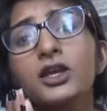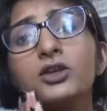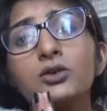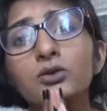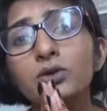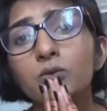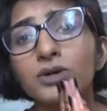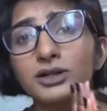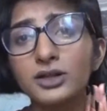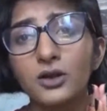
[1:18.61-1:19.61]
you
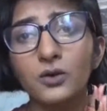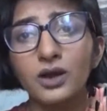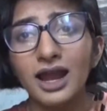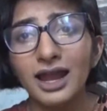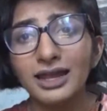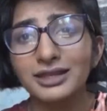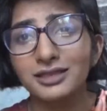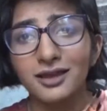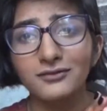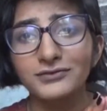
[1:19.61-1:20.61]
will know I
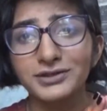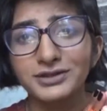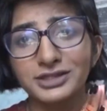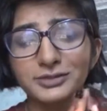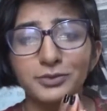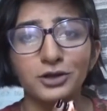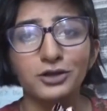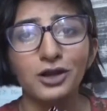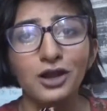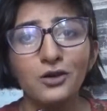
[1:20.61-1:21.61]
loved this
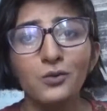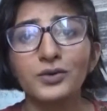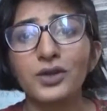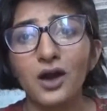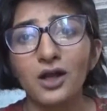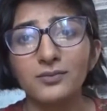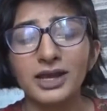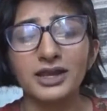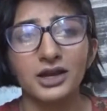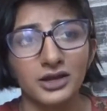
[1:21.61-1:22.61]
book with all
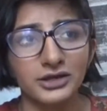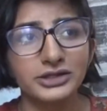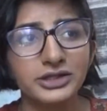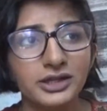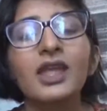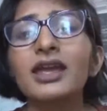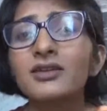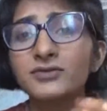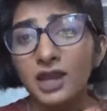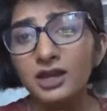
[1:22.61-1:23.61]
my heart. I
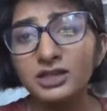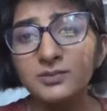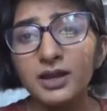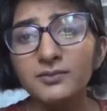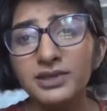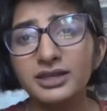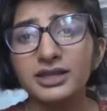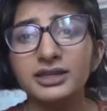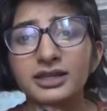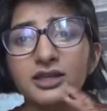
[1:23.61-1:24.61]
have talked about being
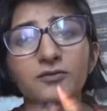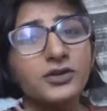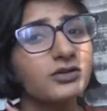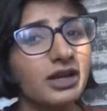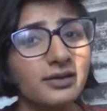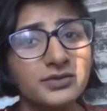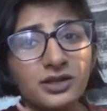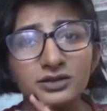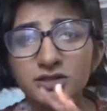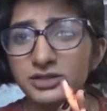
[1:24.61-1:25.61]
Indian a few times
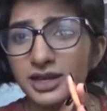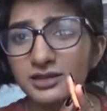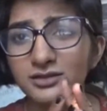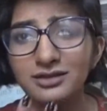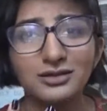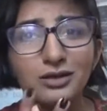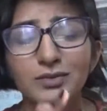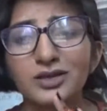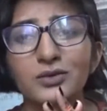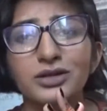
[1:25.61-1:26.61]
on this channel and on
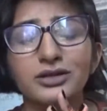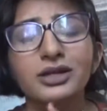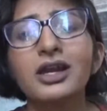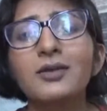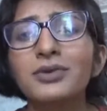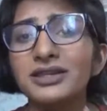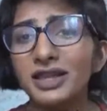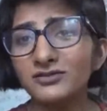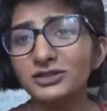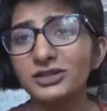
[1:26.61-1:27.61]
my Twitter, but
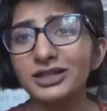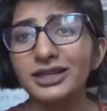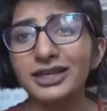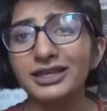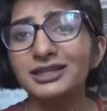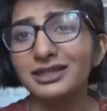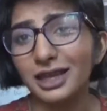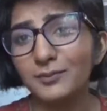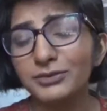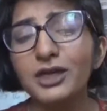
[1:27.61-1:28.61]
never really in
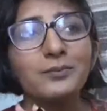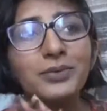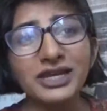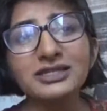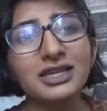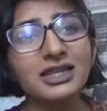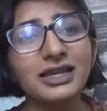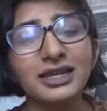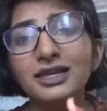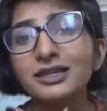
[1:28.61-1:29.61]
depth.
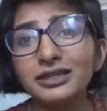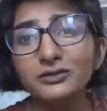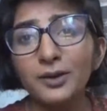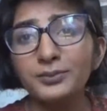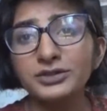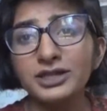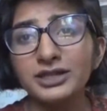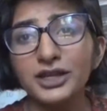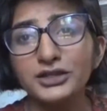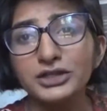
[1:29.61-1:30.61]
Basically, Indian
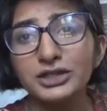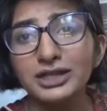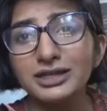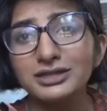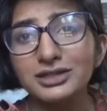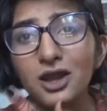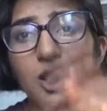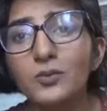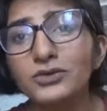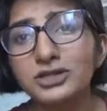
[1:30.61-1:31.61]
representation is
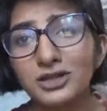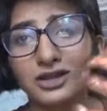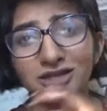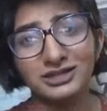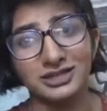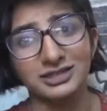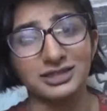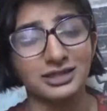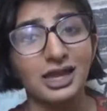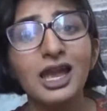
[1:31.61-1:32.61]
almost
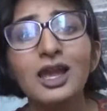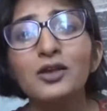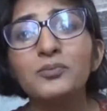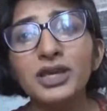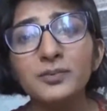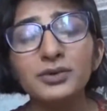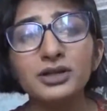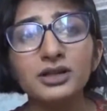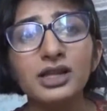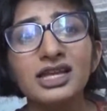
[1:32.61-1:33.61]
non-existent.
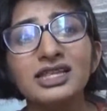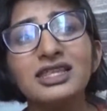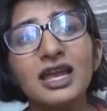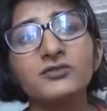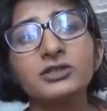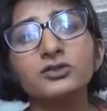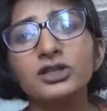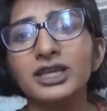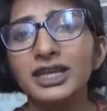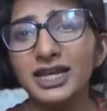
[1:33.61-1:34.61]
People never
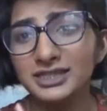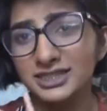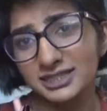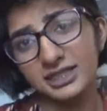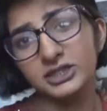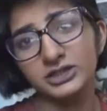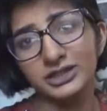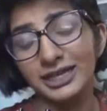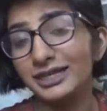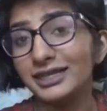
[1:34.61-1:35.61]
really
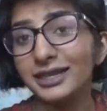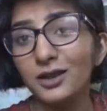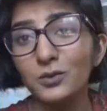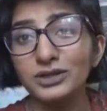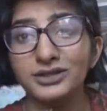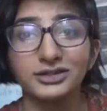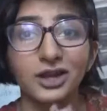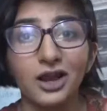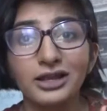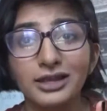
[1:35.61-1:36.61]
consider India when they're
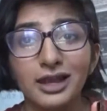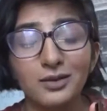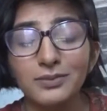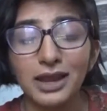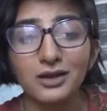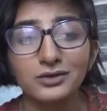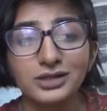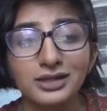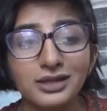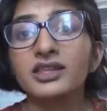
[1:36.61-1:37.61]
talking
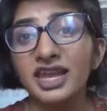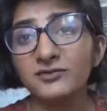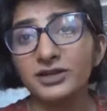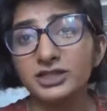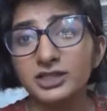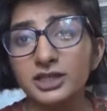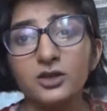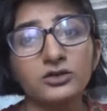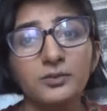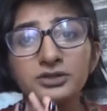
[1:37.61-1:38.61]
about diversity
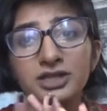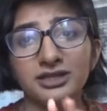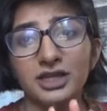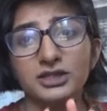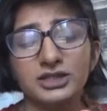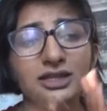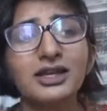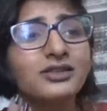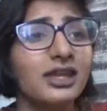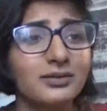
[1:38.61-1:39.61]
or representation.
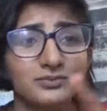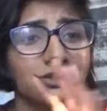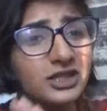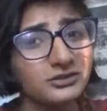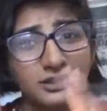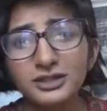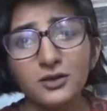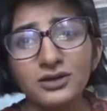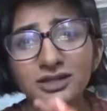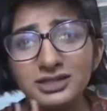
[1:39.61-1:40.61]
They generally
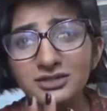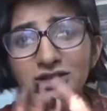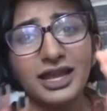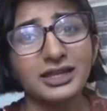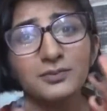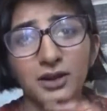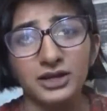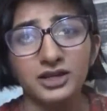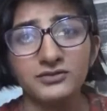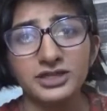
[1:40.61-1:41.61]
don't consider any
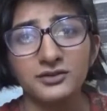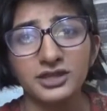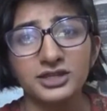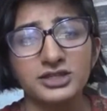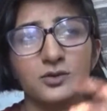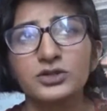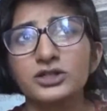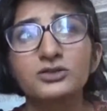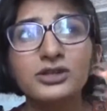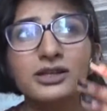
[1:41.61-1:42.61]
part of South Asia, which
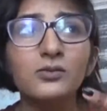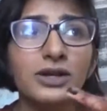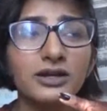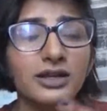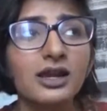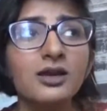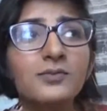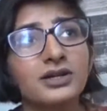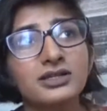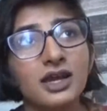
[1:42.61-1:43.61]
is really weird
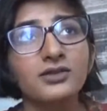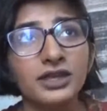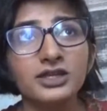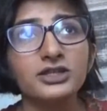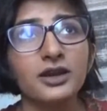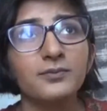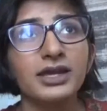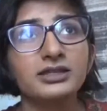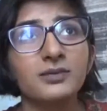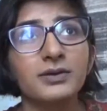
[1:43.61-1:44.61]
because South Asia
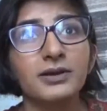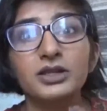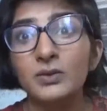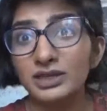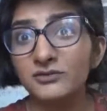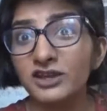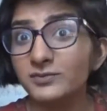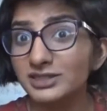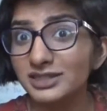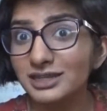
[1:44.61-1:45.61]
makes up about
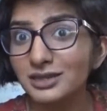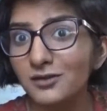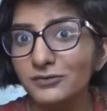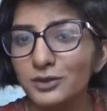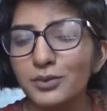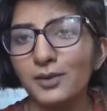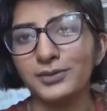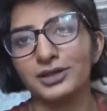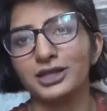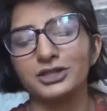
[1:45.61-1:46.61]
25% of the
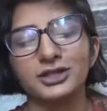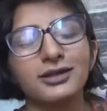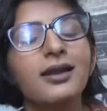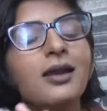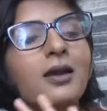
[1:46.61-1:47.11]
population.